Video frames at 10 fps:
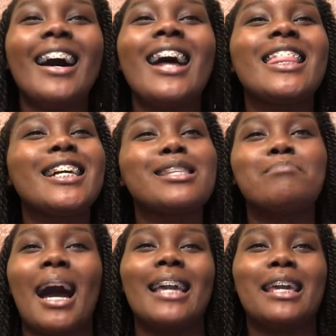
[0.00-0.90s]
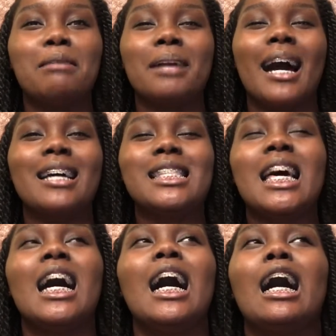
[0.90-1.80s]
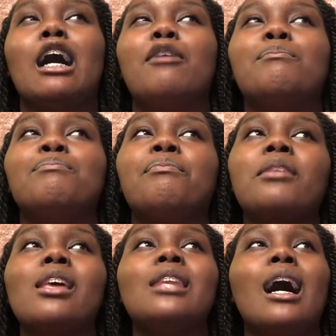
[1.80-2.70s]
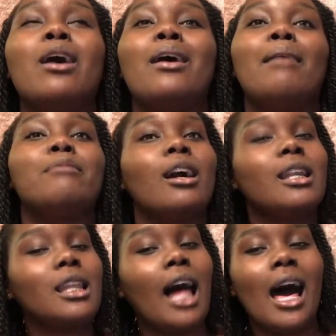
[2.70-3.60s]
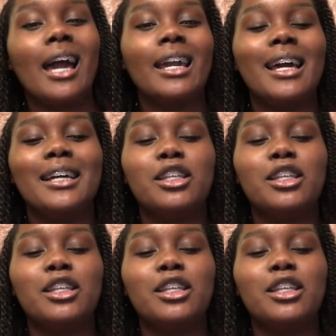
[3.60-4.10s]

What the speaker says: I think it's a mind game, guys. Now, I'm not gonna lie,